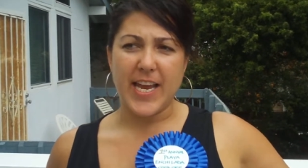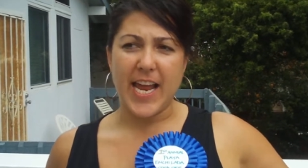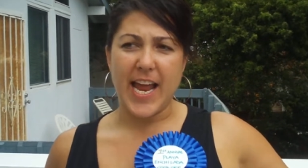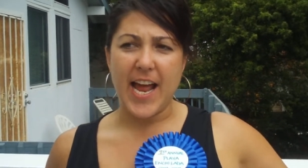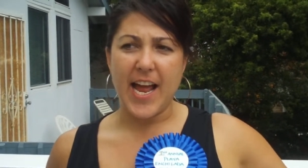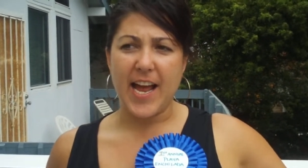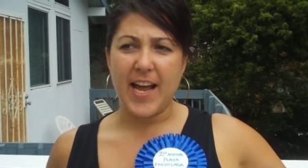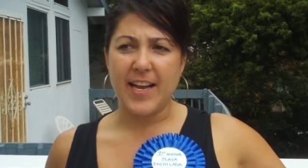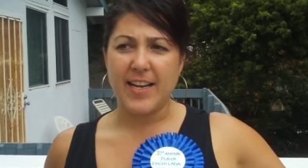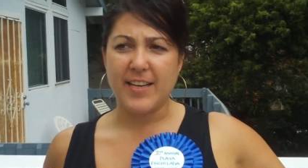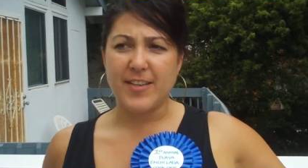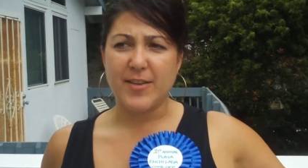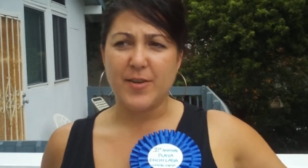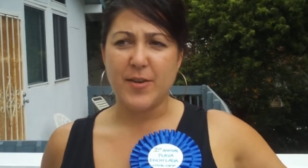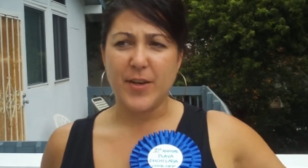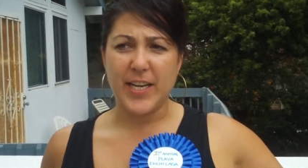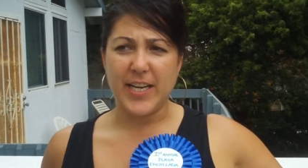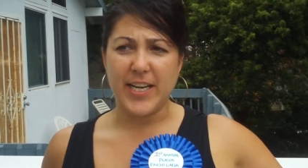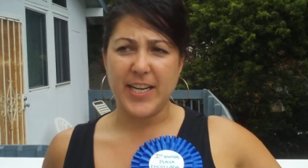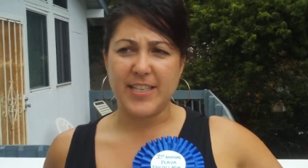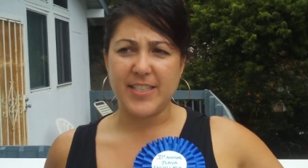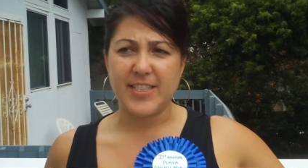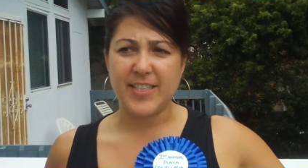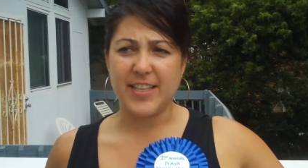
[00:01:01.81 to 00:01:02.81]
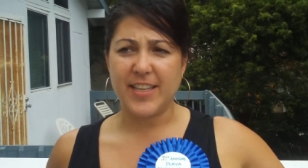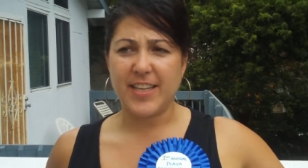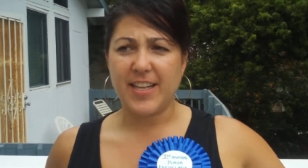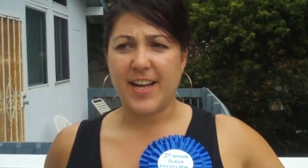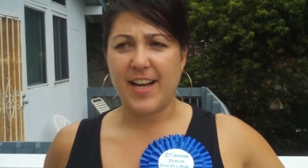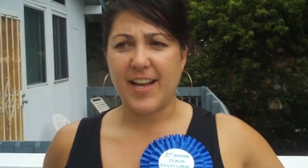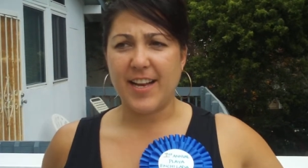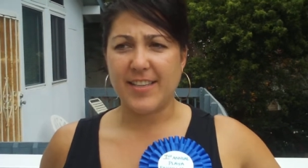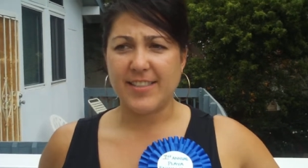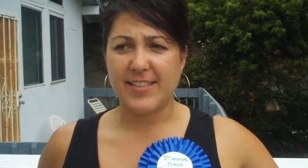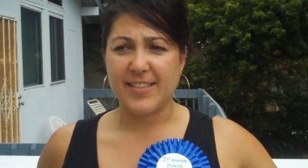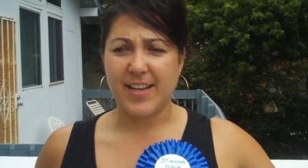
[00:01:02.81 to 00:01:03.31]
canned green
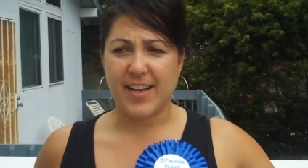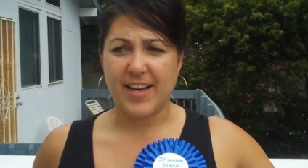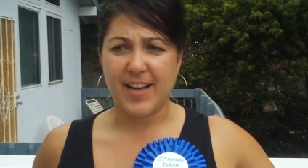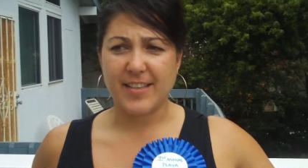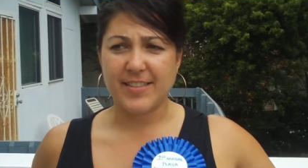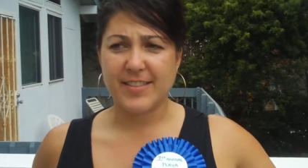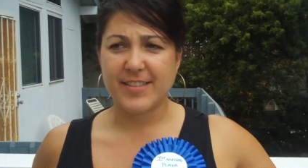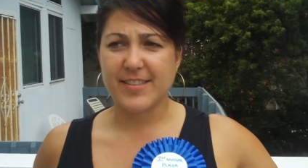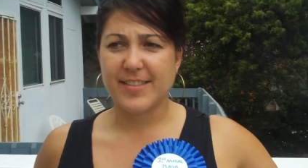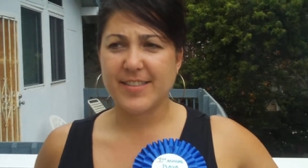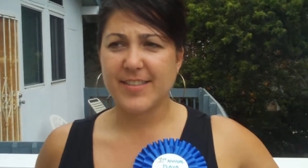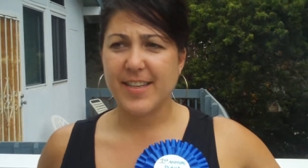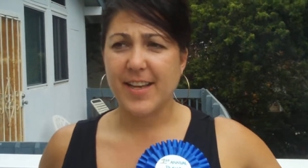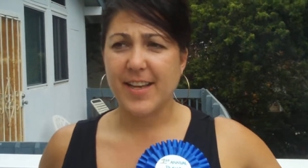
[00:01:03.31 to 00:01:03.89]
enchilada sauce.